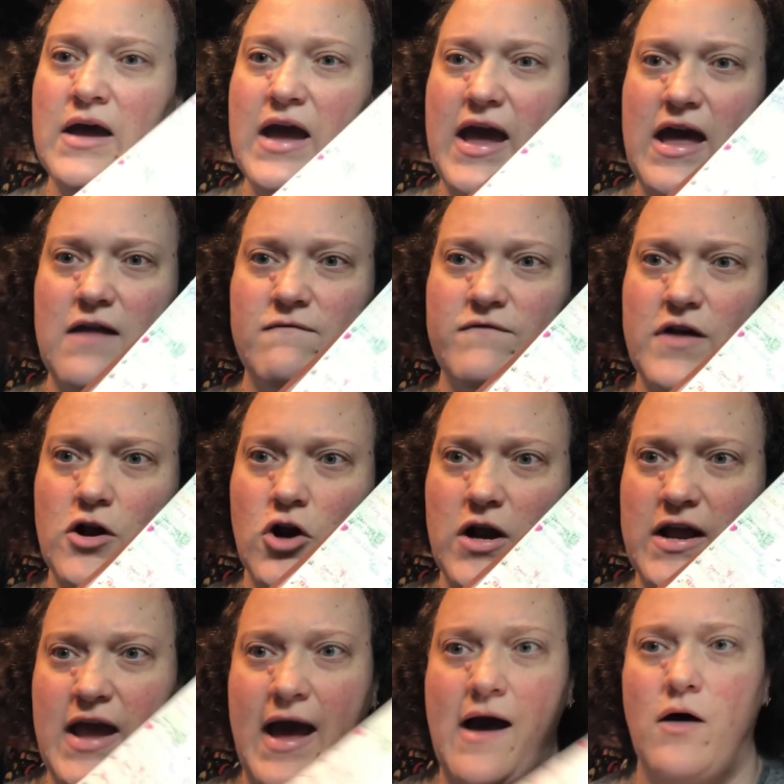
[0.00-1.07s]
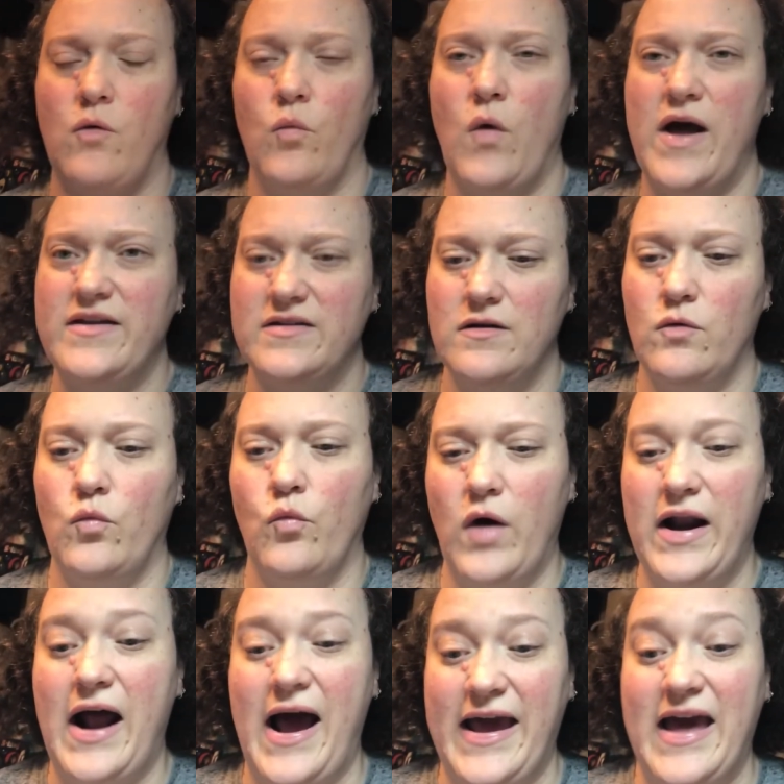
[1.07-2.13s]
and figuring out what
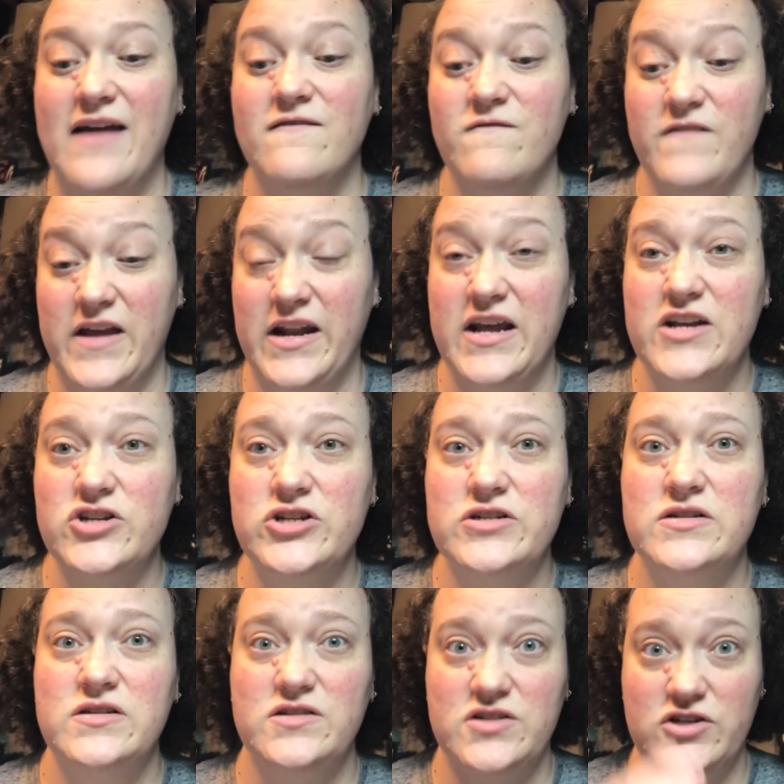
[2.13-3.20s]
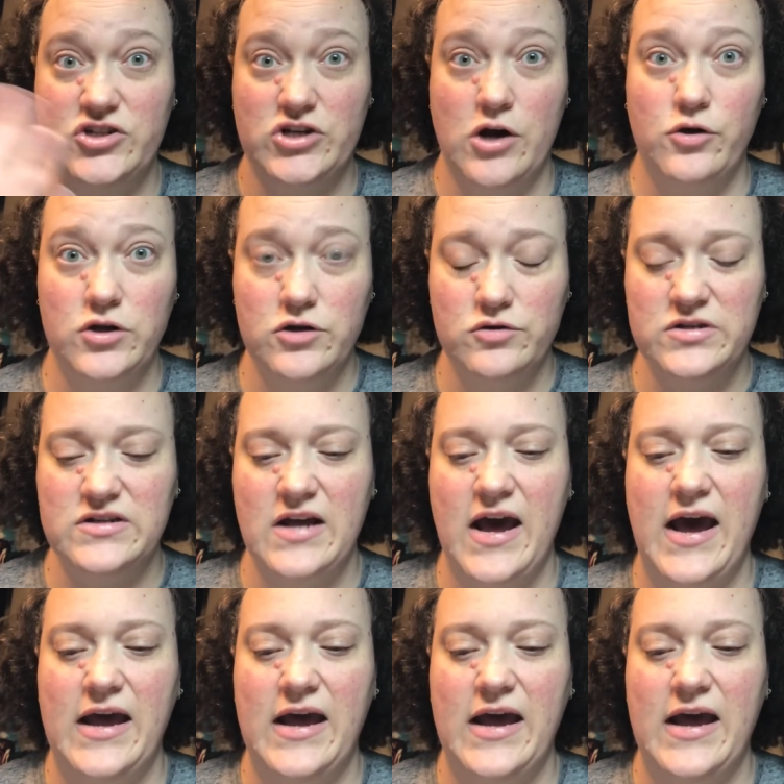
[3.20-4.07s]
I had finished to show you today,